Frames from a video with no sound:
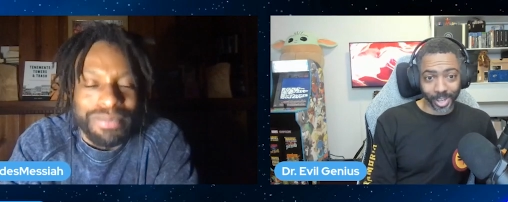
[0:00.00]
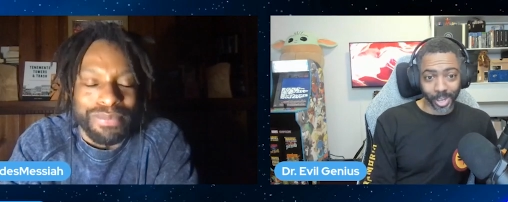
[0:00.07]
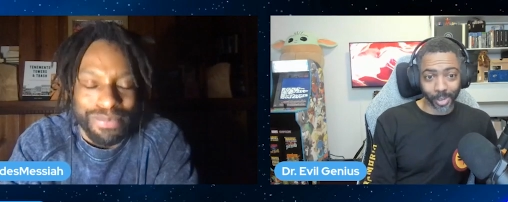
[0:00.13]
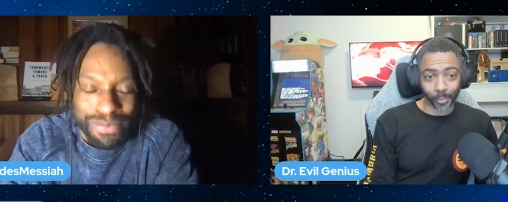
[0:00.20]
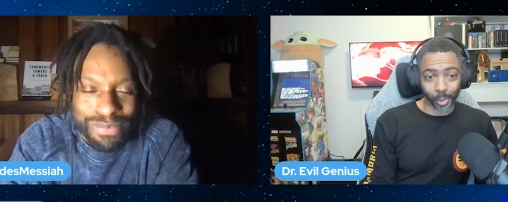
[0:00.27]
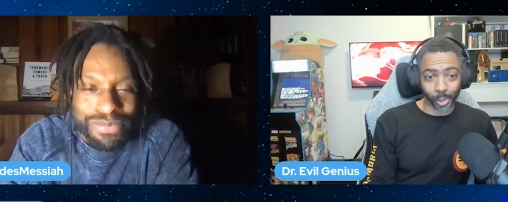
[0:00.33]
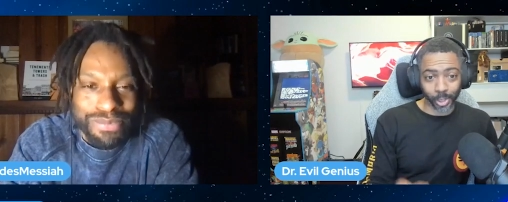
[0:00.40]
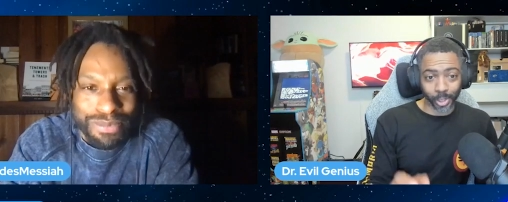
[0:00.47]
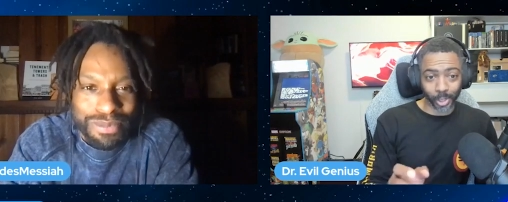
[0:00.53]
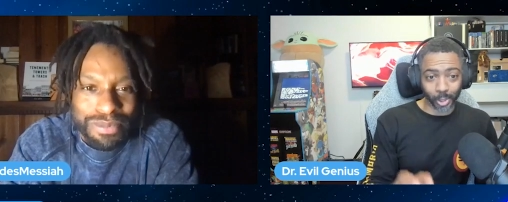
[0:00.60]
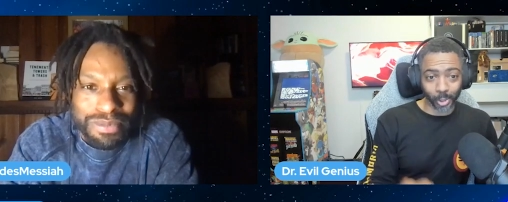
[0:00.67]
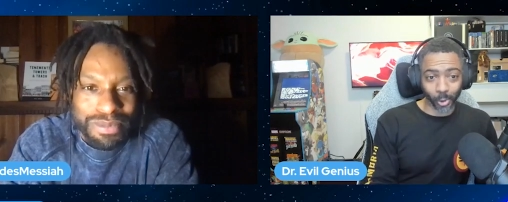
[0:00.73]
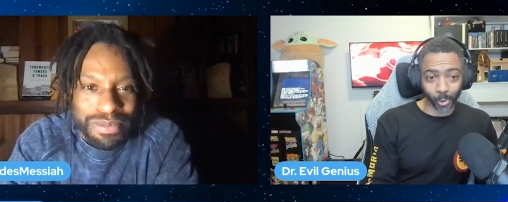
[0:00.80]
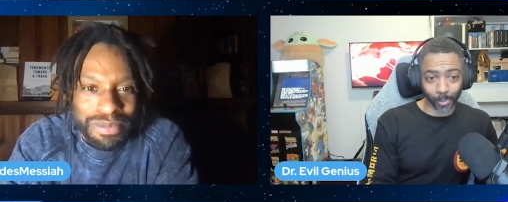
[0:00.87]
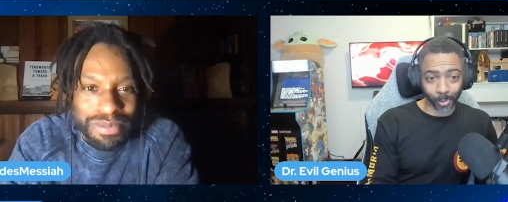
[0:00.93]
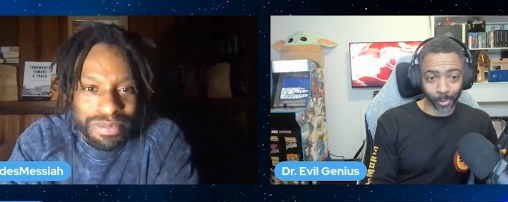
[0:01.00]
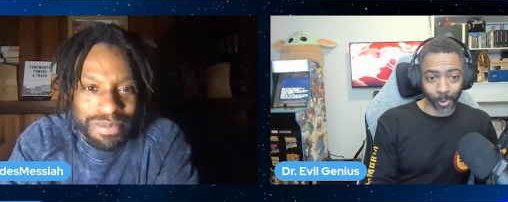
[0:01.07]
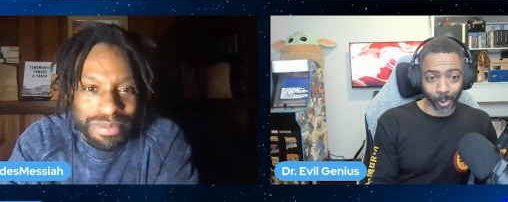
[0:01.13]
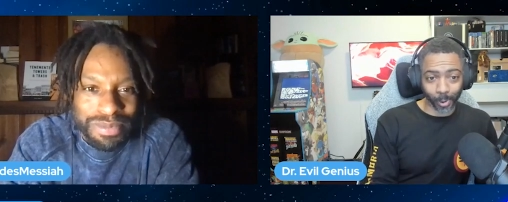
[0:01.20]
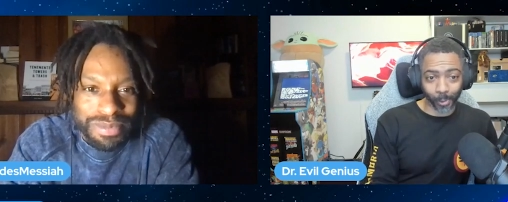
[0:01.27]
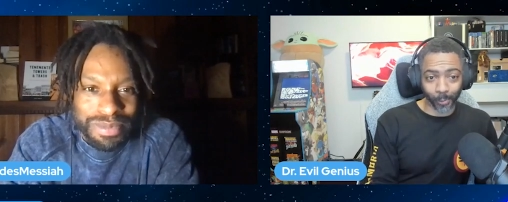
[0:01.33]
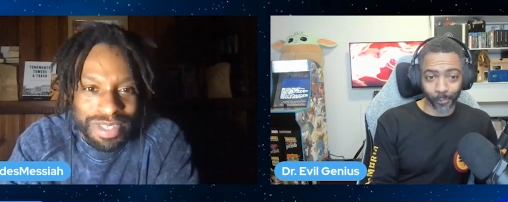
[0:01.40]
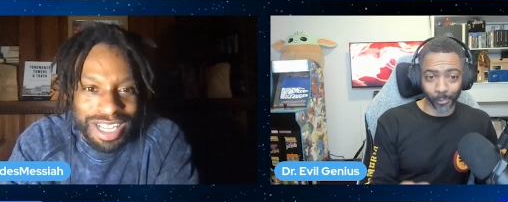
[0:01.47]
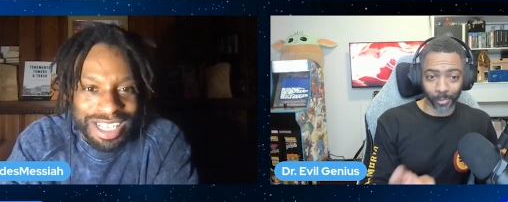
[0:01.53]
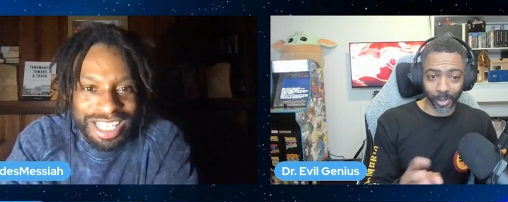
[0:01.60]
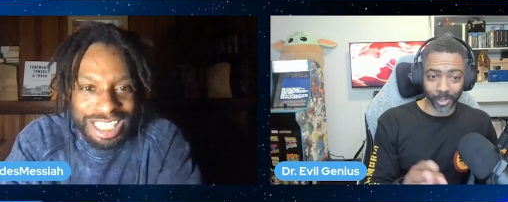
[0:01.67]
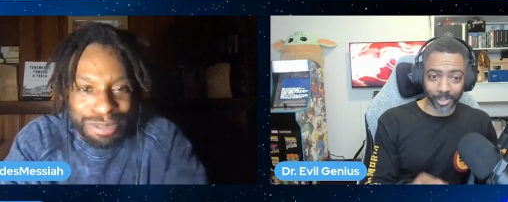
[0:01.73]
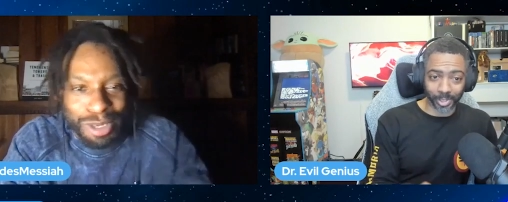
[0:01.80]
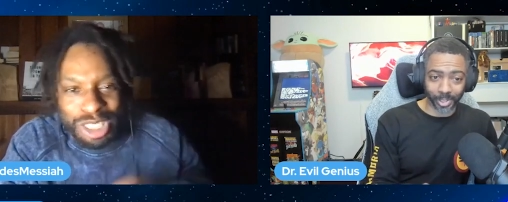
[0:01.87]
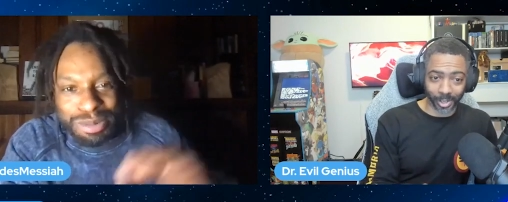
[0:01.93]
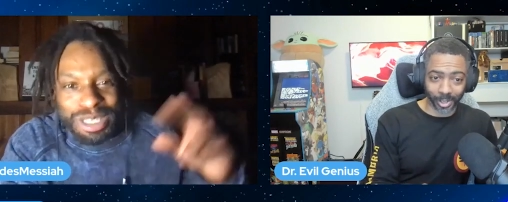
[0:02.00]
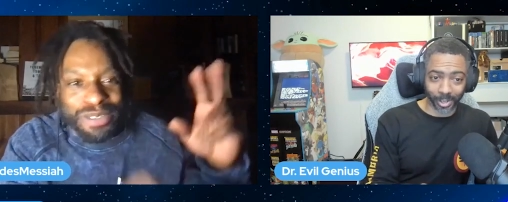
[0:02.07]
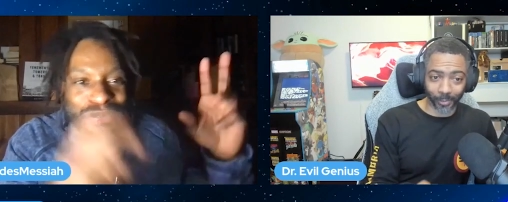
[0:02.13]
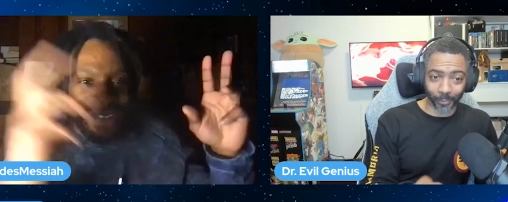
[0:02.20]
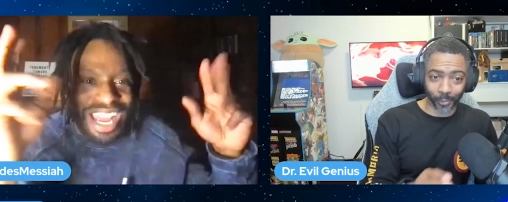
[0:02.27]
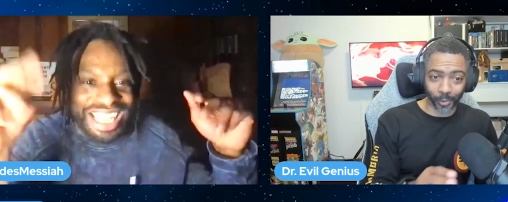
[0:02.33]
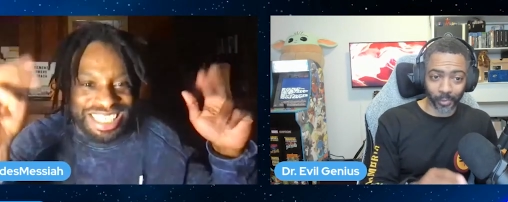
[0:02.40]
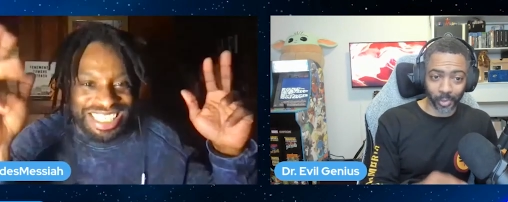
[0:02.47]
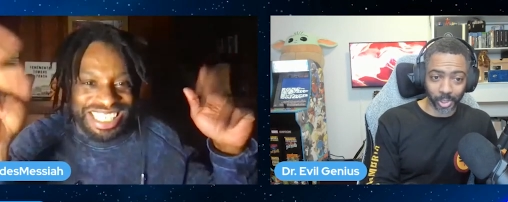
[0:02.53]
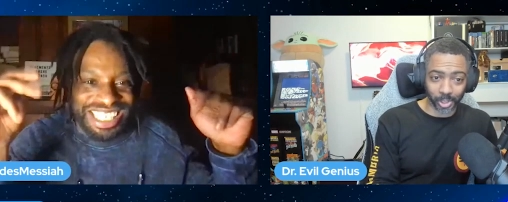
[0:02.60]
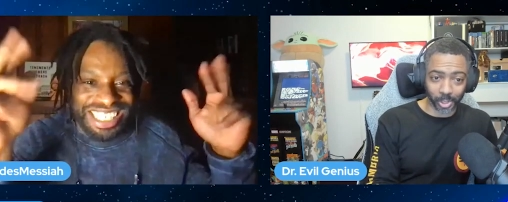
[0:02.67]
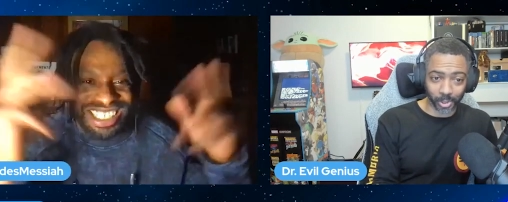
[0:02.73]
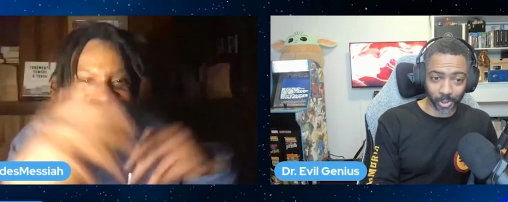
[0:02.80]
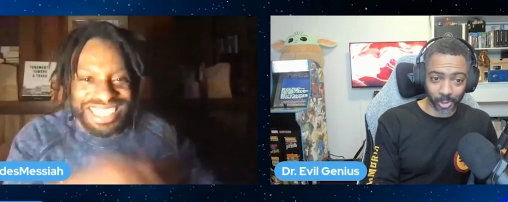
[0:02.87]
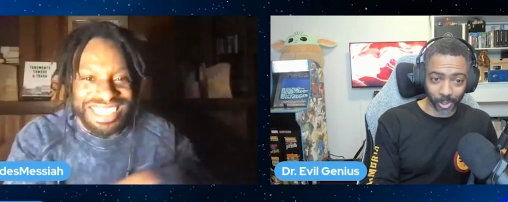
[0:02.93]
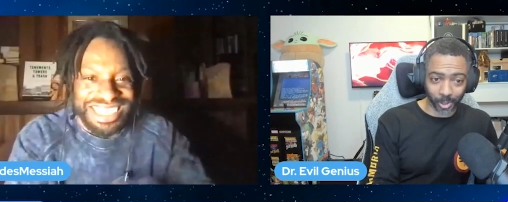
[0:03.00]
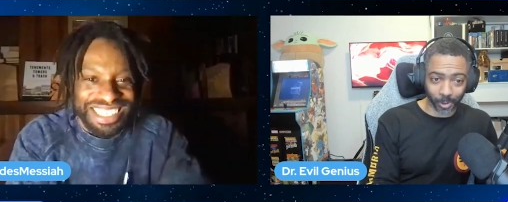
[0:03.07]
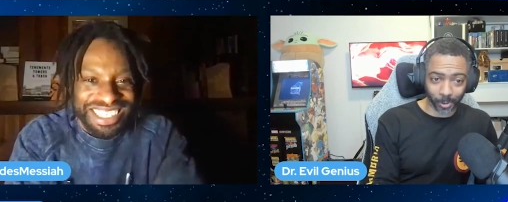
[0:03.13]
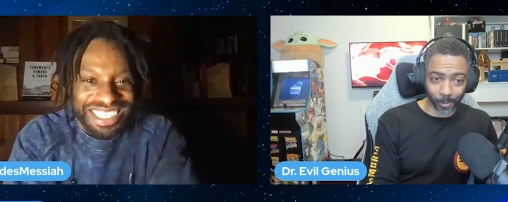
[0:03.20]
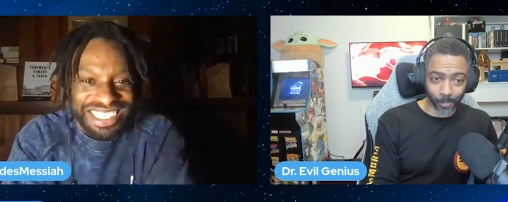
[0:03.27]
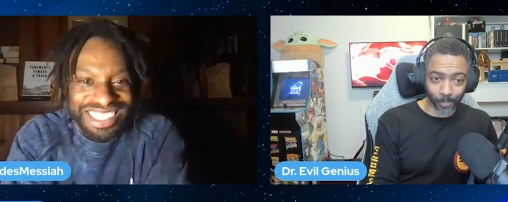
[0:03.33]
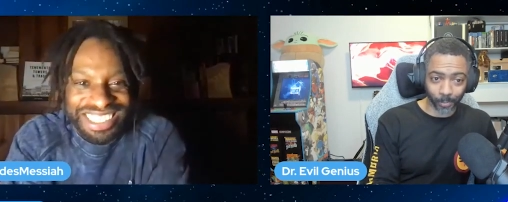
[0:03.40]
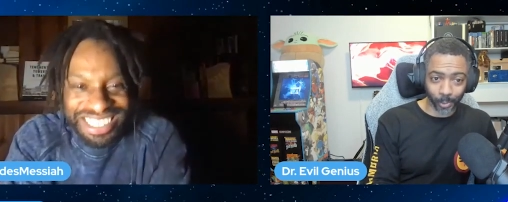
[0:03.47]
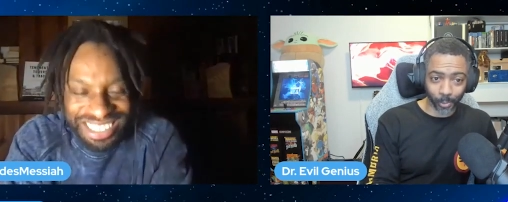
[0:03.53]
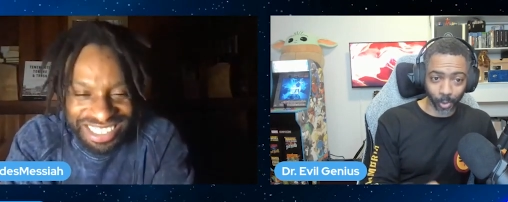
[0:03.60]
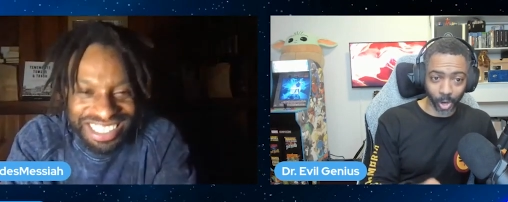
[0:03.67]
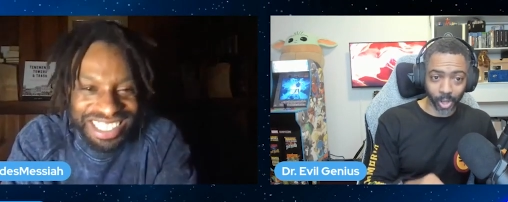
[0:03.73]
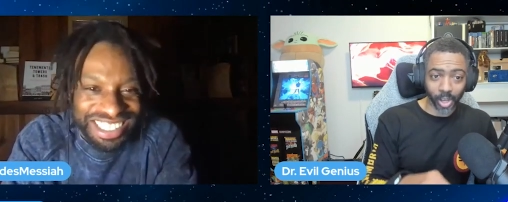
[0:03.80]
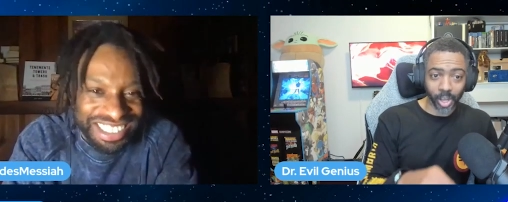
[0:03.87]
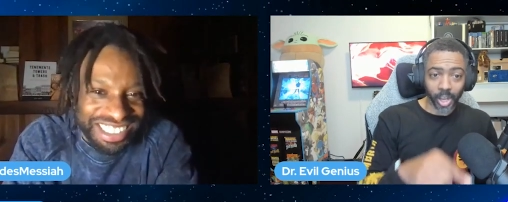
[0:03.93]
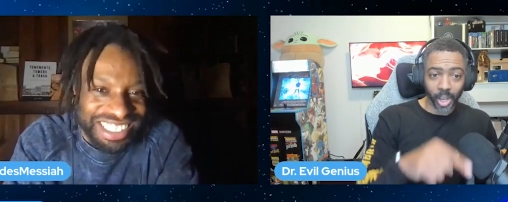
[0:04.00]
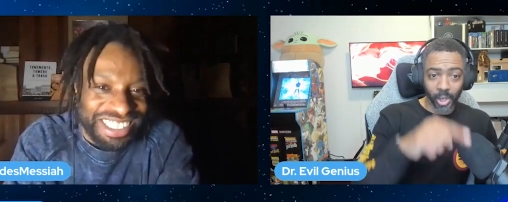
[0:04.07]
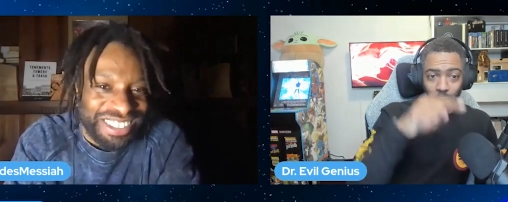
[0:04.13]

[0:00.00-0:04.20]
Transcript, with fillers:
Speaker 1: if you look at Toblerone from like That's 10, 15 fancy. years ago, right? Yeah, yeah.